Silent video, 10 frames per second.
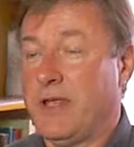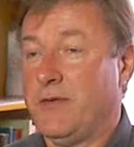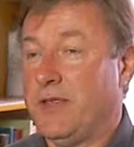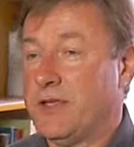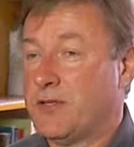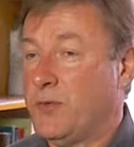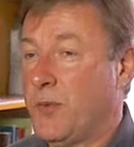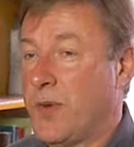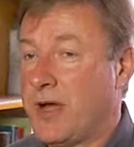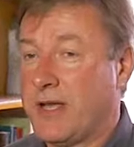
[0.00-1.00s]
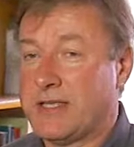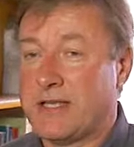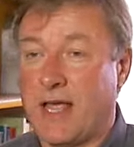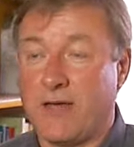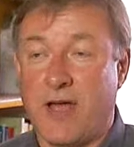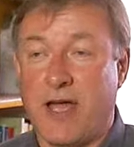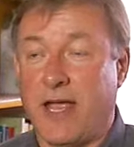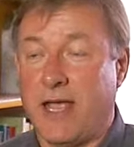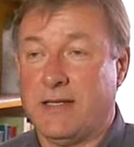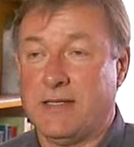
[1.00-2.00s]
They're in the supermarkets. They have
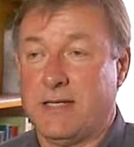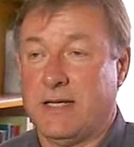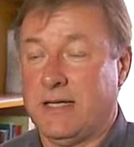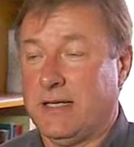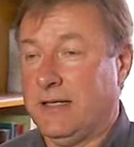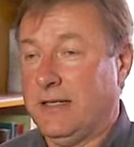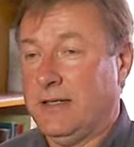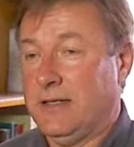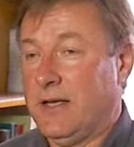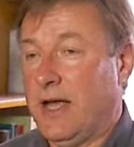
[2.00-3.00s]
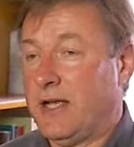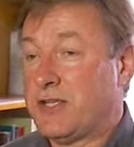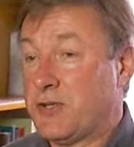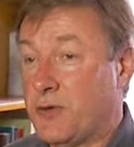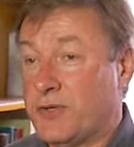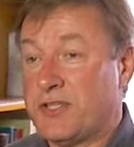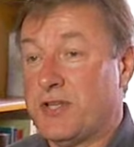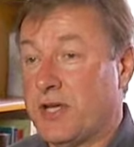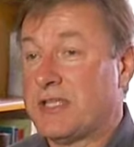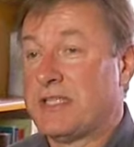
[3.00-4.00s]
high-end stores
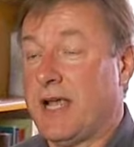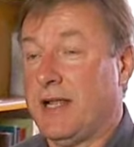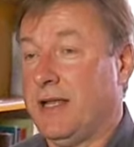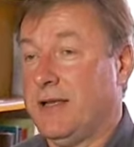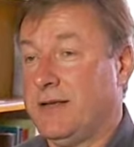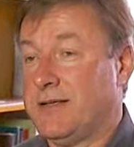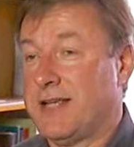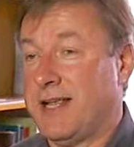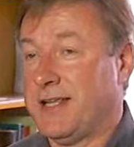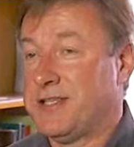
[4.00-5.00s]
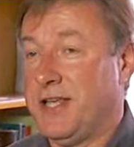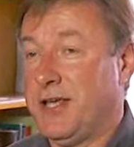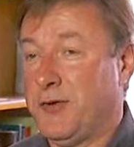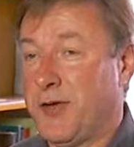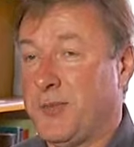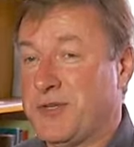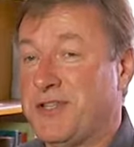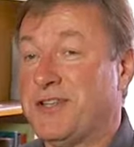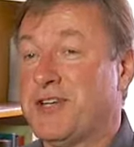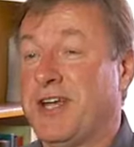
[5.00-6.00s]
just selling sea cucumbers.
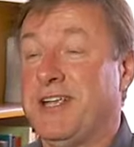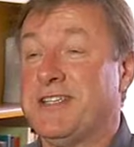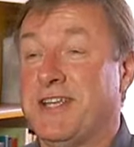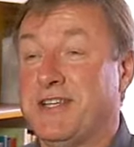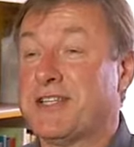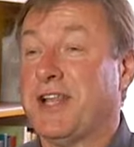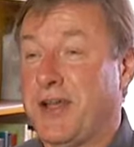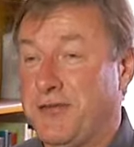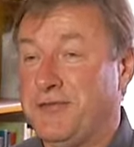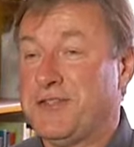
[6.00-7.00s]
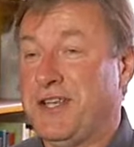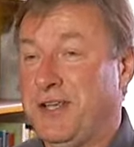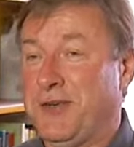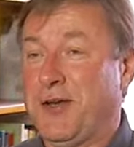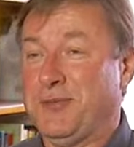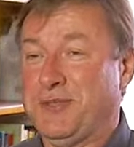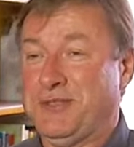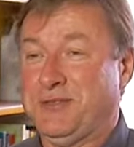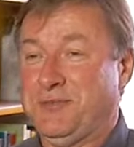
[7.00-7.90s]
And the Chinese, they just love sea cucumbers.